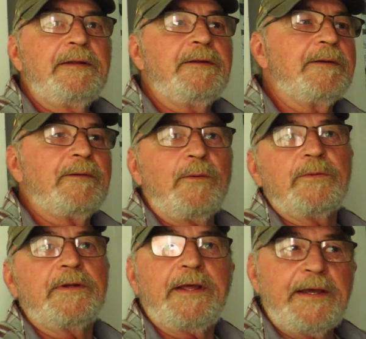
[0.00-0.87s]
they're
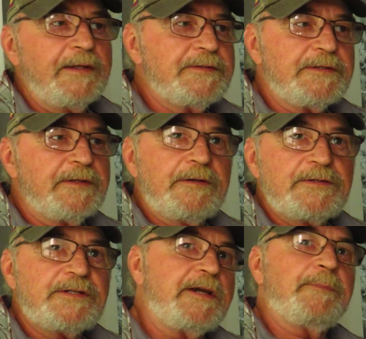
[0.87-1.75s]
holding hands and they're
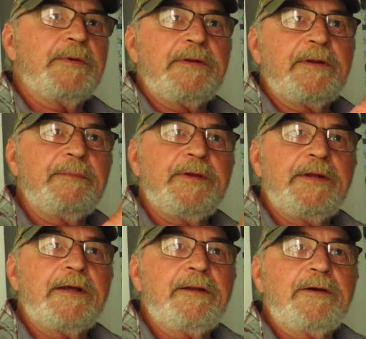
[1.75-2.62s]
skipping. I
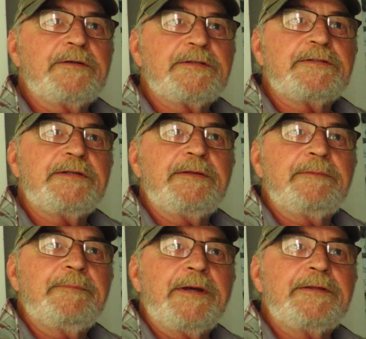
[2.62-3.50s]
mean, how long has
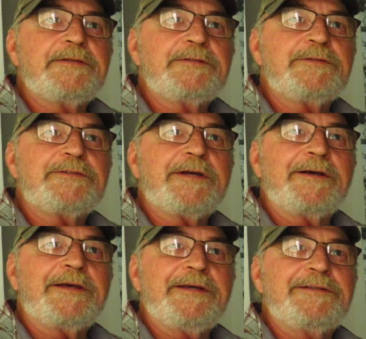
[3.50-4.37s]
it been since you saw
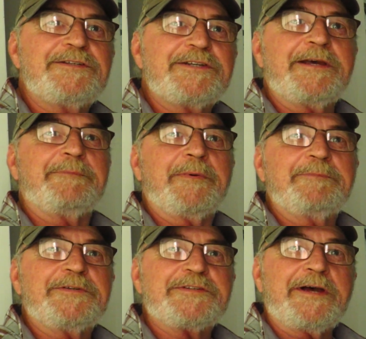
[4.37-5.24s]
a kid skip
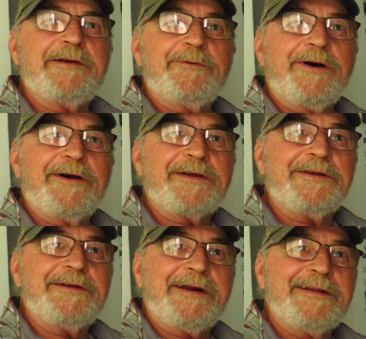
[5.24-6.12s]
up the sidewalk in
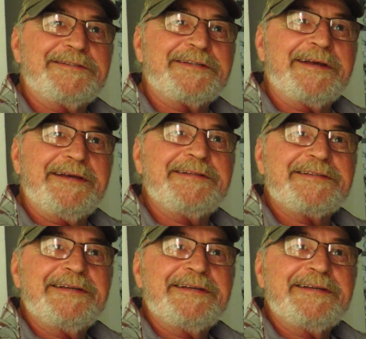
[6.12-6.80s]
the United States?